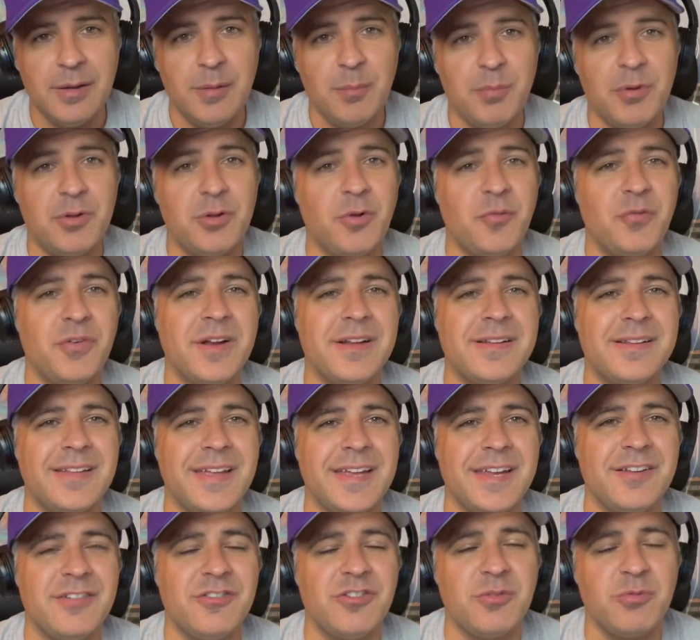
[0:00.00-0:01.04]
But don't forget to
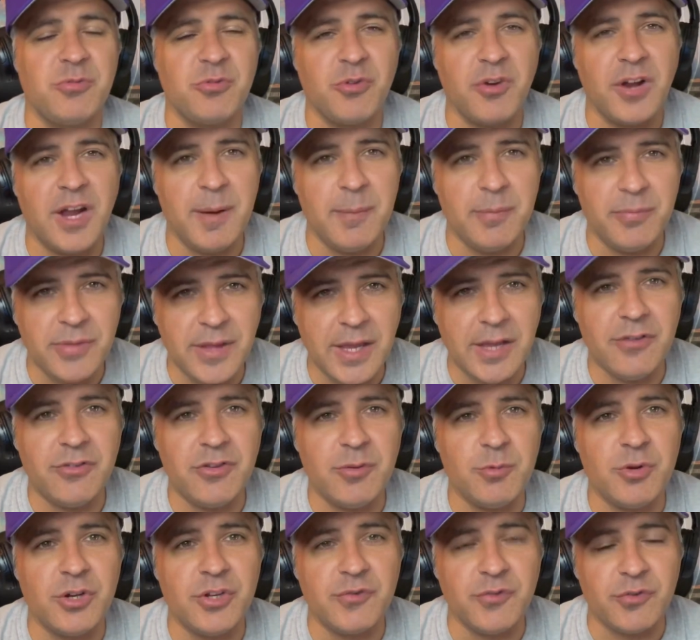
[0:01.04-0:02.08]
like and subscribe. Thanks so
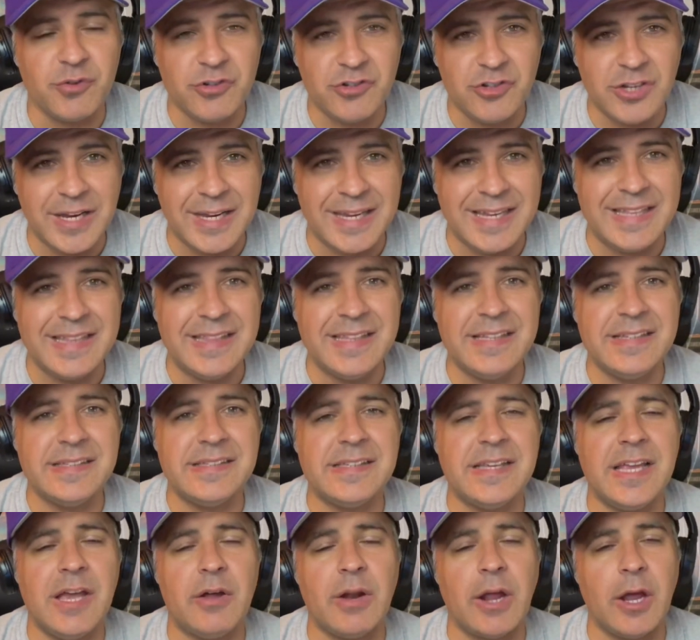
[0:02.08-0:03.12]
much for checking this
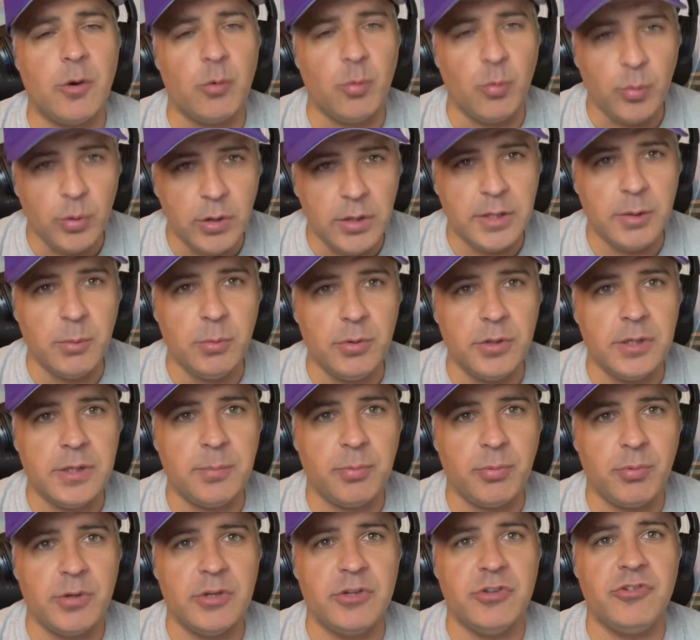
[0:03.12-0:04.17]
out. I really, really
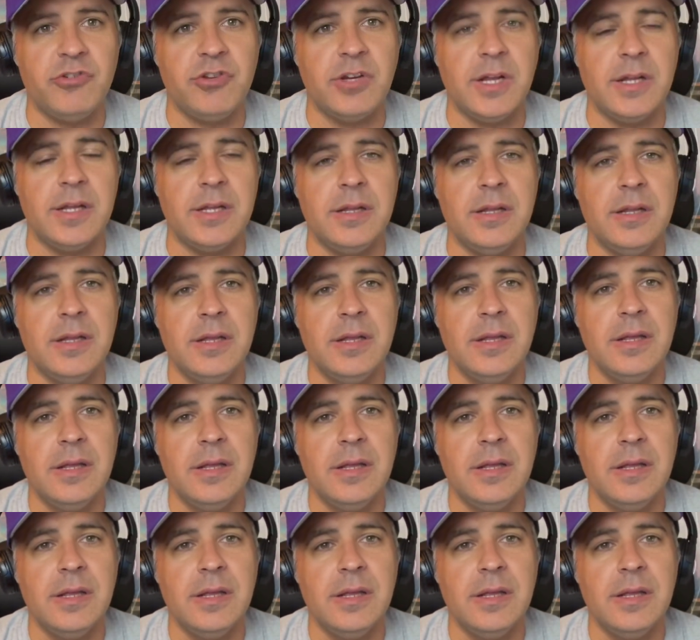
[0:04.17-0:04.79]
appreciate it.